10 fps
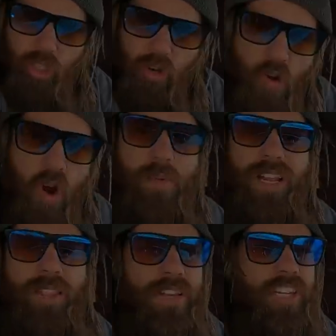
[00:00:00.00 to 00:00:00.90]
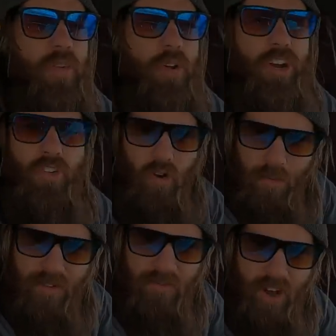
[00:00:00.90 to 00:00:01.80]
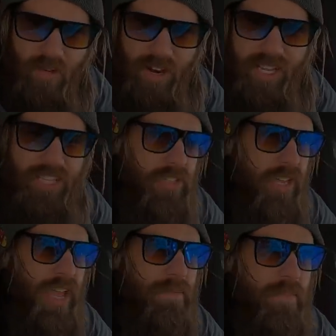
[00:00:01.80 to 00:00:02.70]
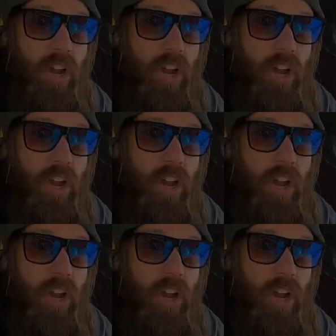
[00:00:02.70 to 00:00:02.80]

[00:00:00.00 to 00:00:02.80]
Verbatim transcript: So normally, let me tell you what our normal fall run is, okay?